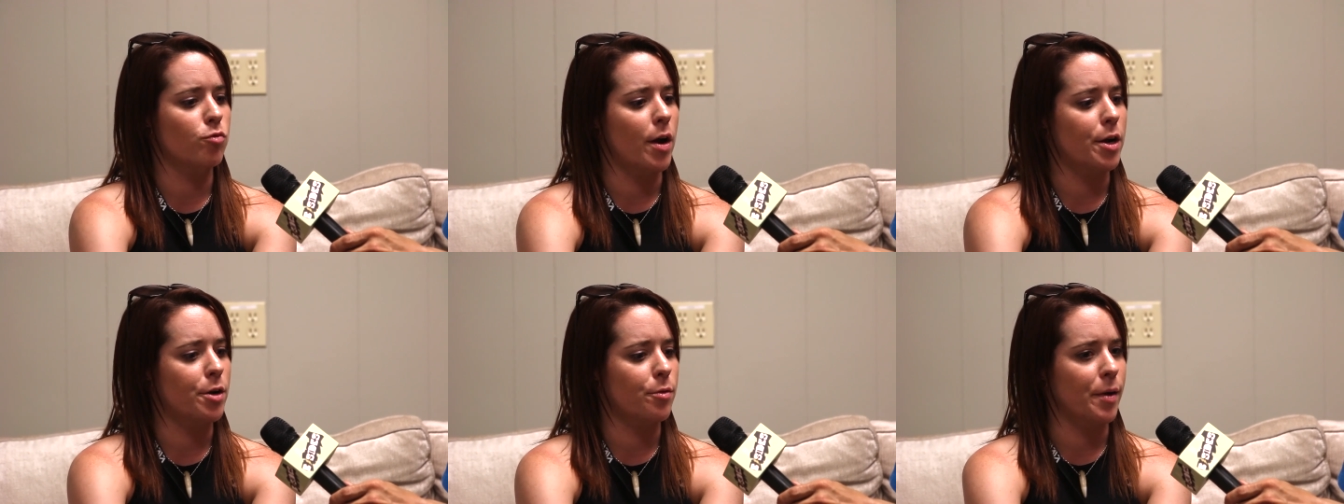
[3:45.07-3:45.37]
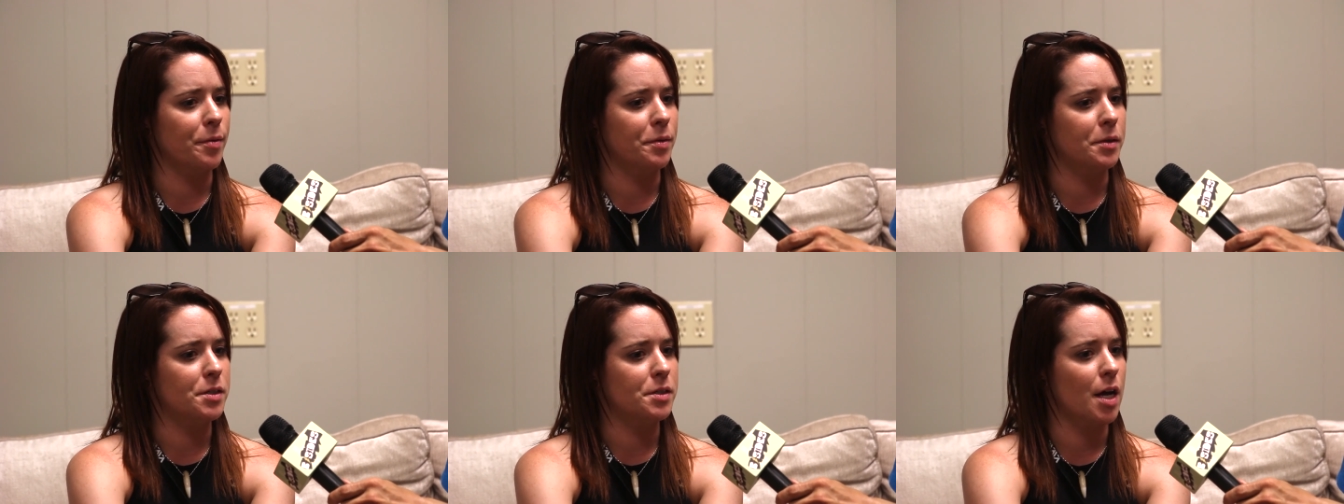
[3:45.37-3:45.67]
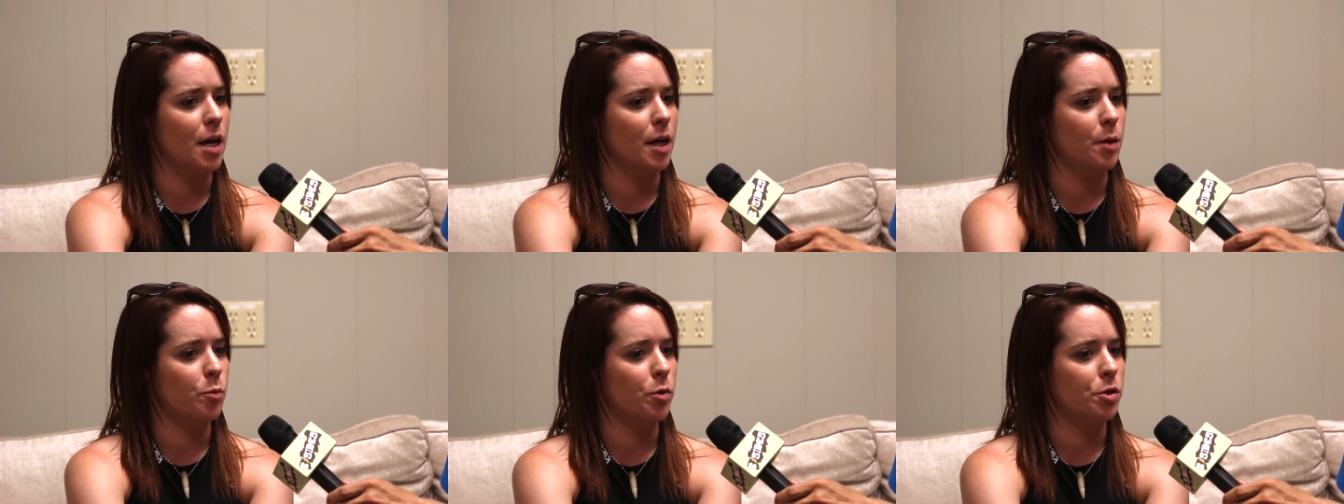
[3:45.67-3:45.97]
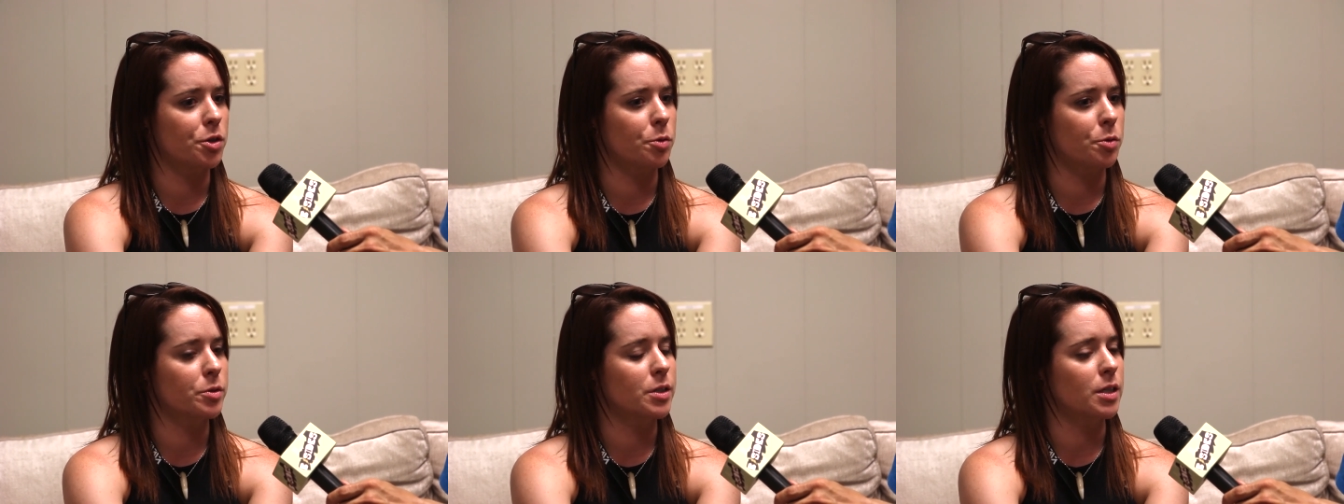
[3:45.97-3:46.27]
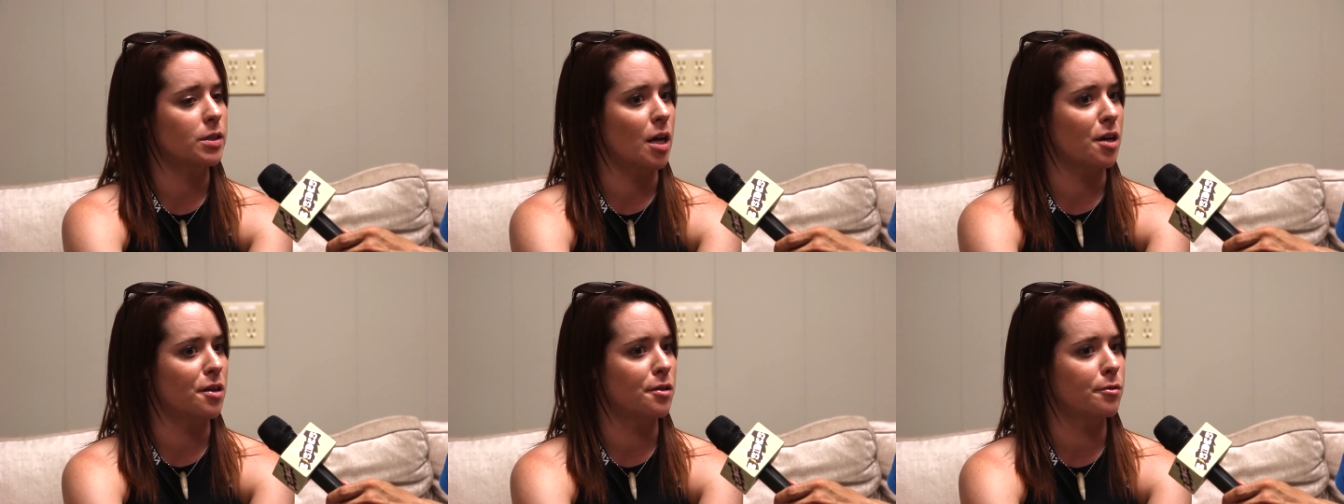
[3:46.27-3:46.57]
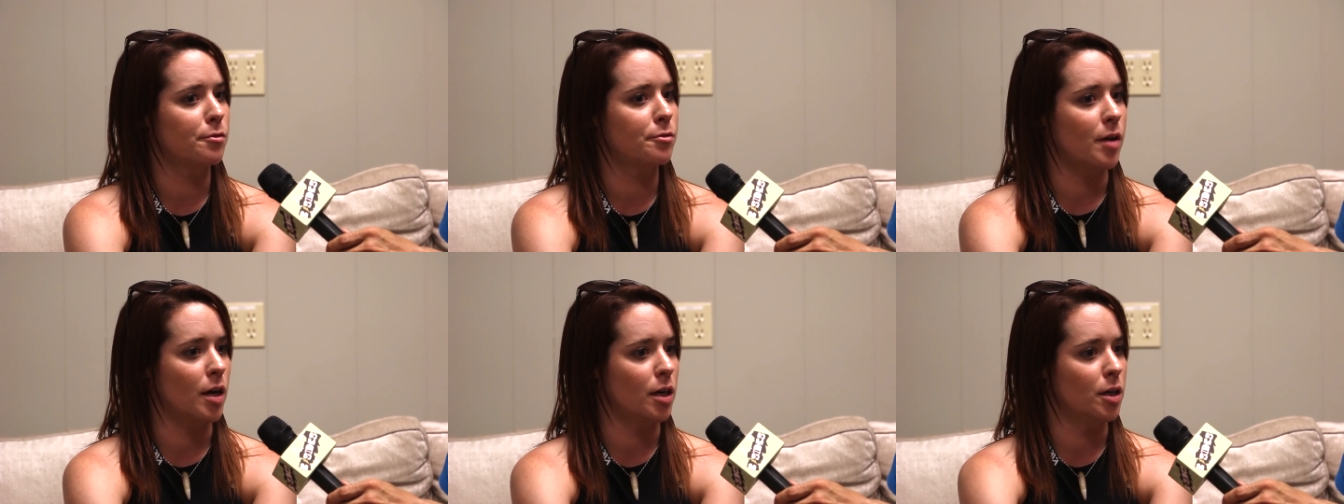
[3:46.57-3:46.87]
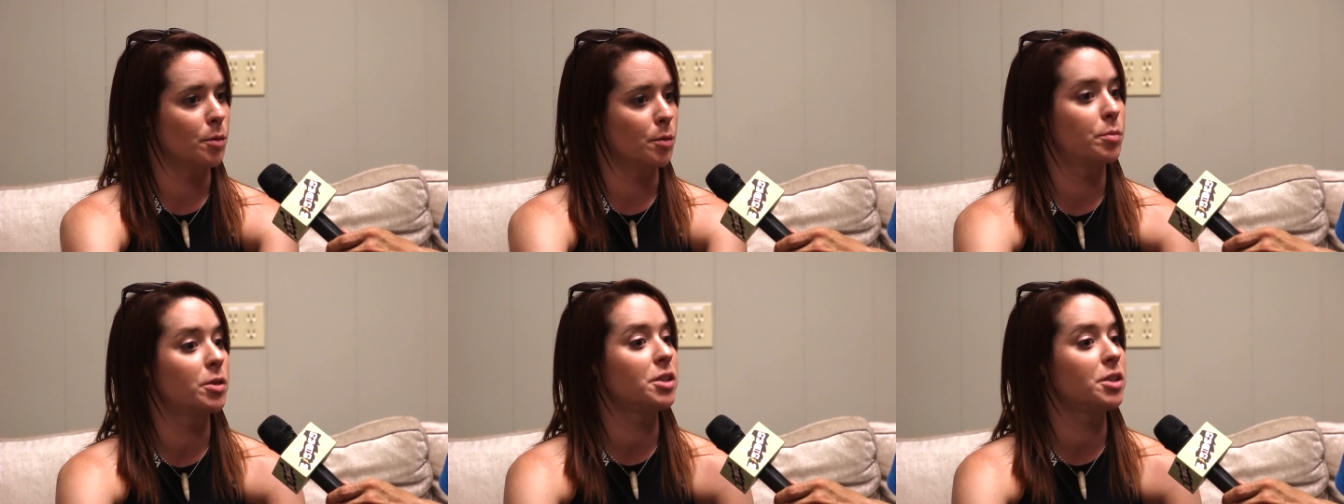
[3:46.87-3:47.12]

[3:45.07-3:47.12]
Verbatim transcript: right around the time where there was a lot of uh,